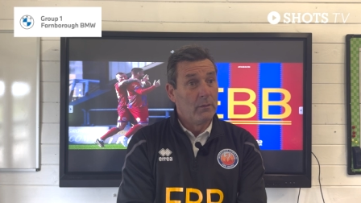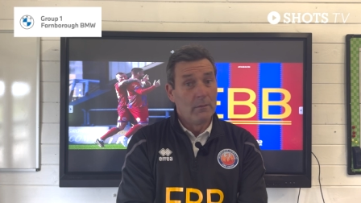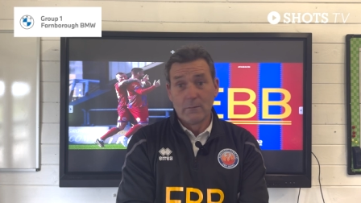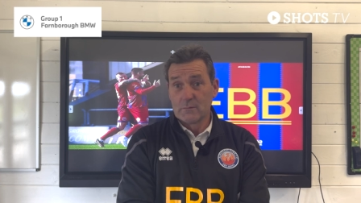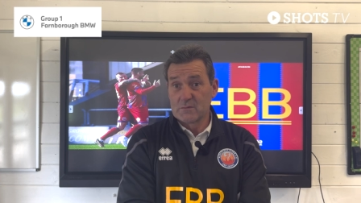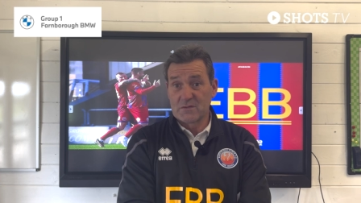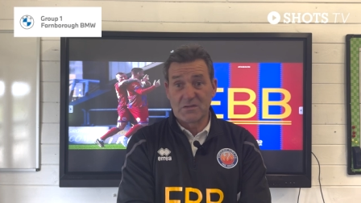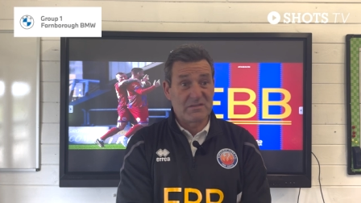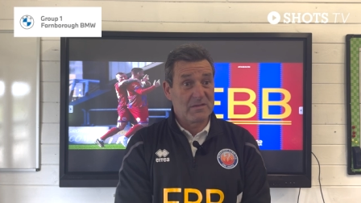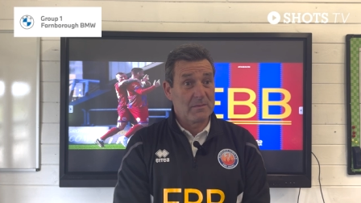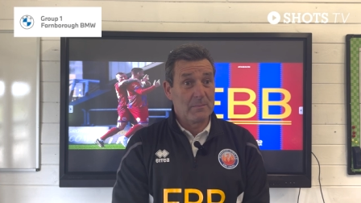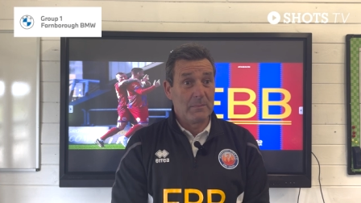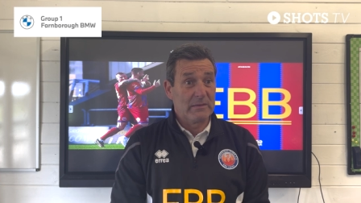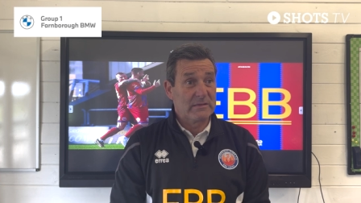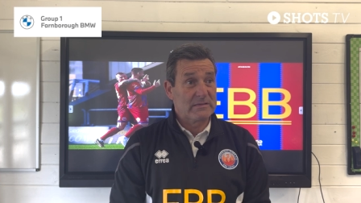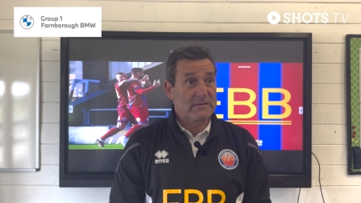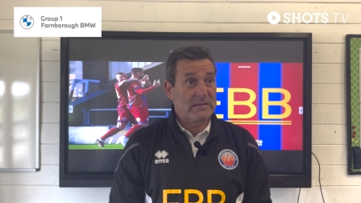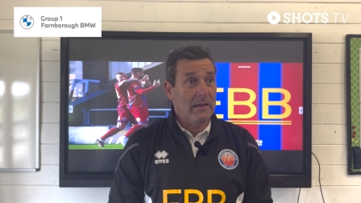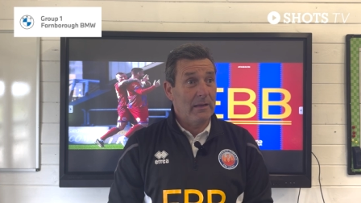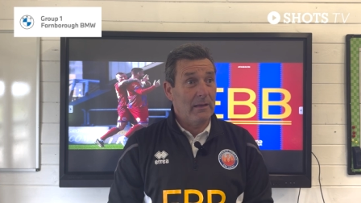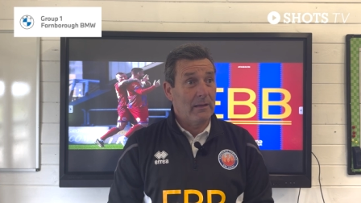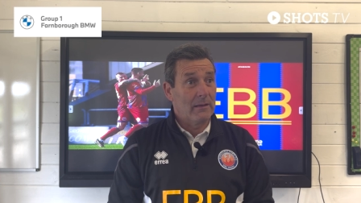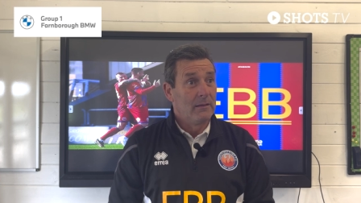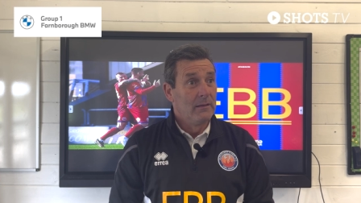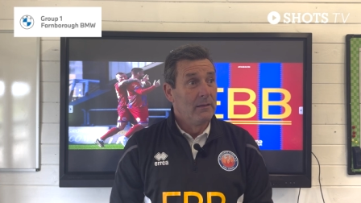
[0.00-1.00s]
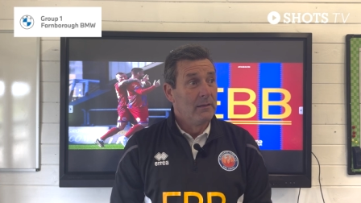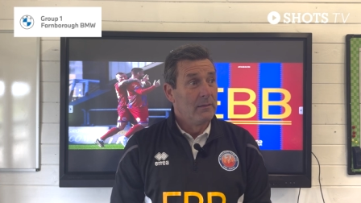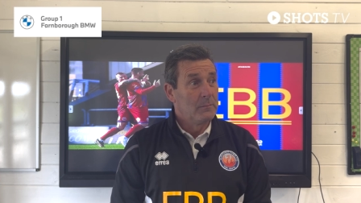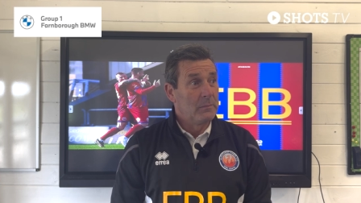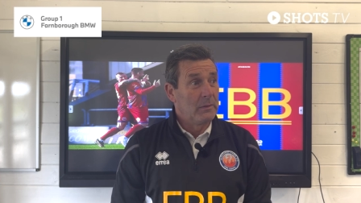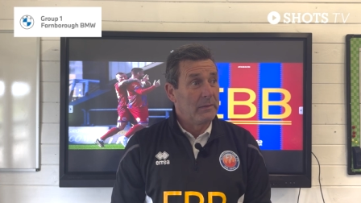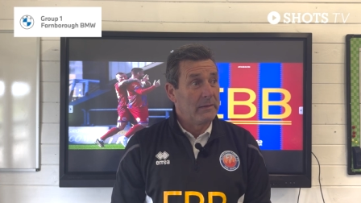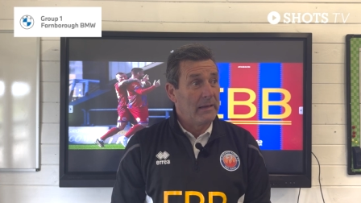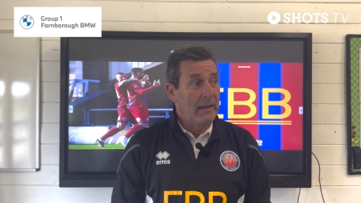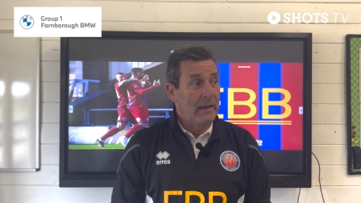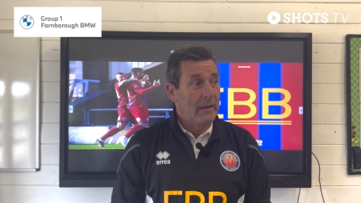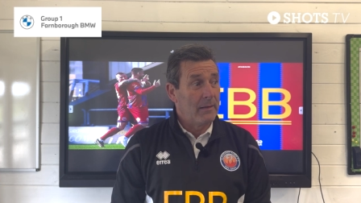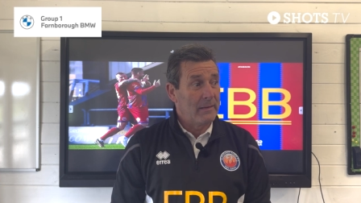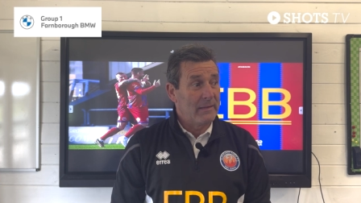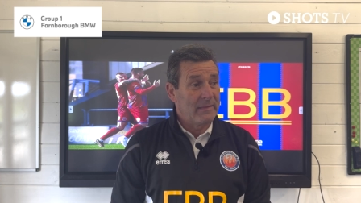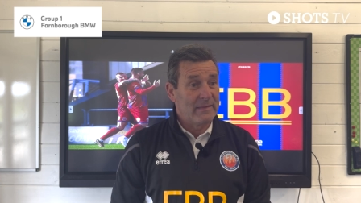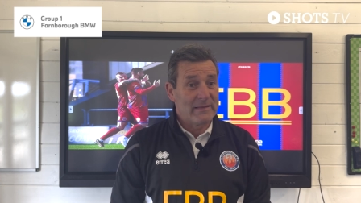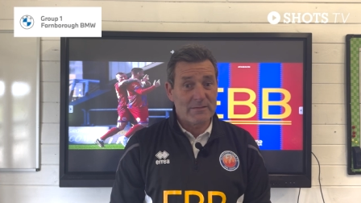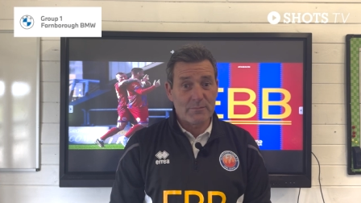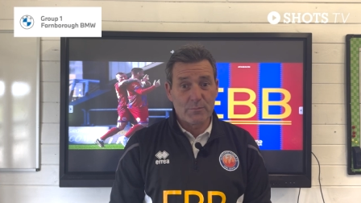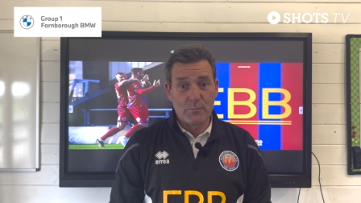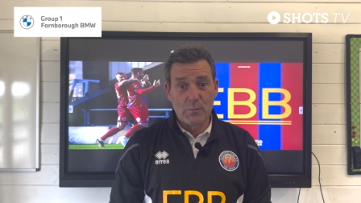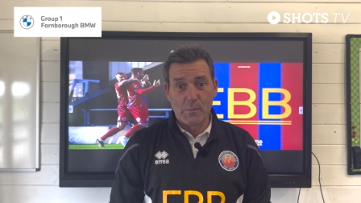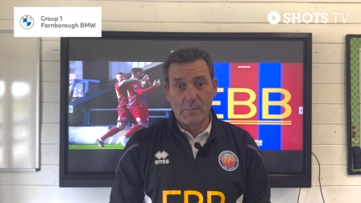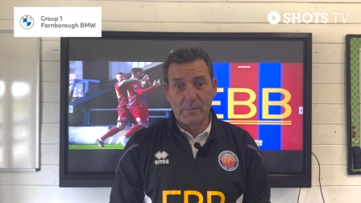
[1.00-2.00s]
It's as simple as that. But at
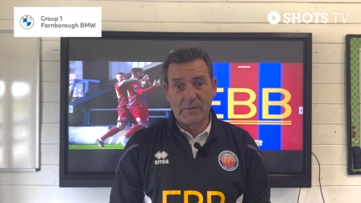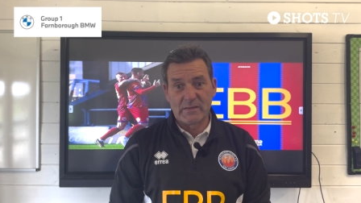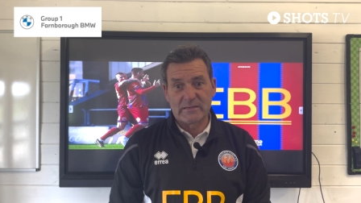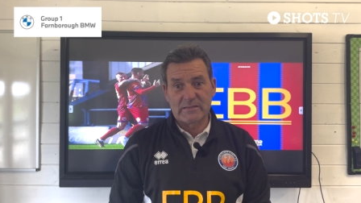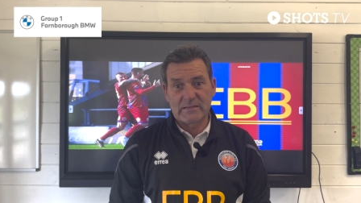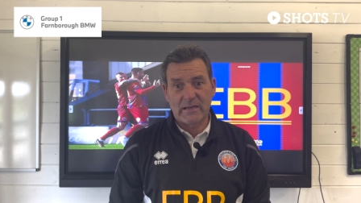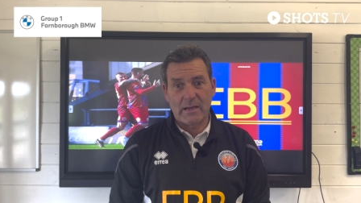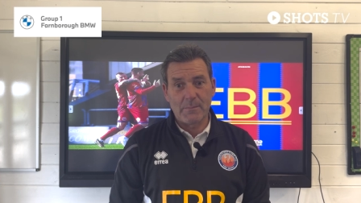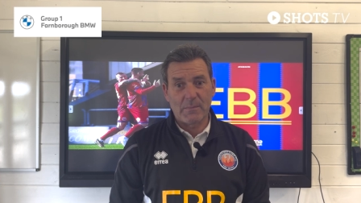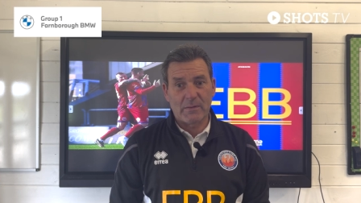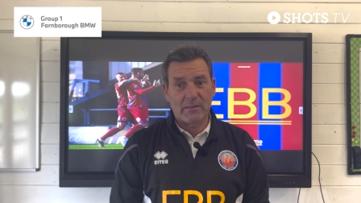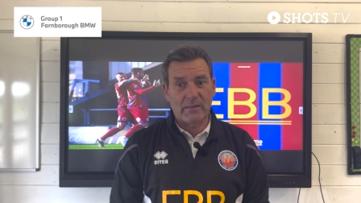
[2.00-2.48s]
this moment in time,